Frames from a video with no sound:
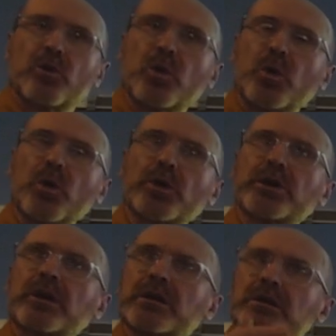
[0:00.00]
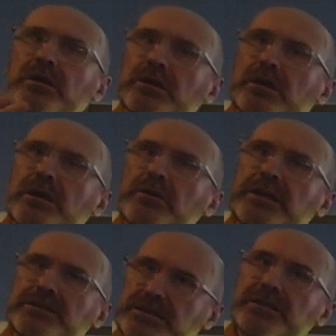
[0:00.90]
or uh,
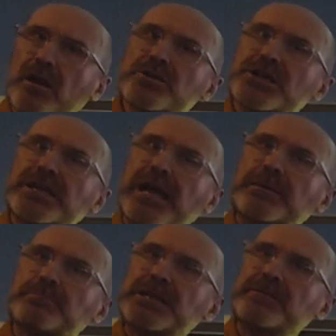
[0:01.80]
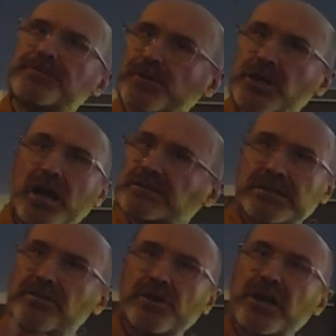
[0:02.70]
technology can be
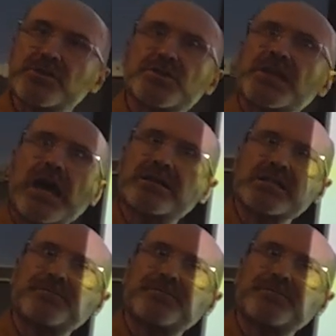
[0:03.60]
forgotten. There are societies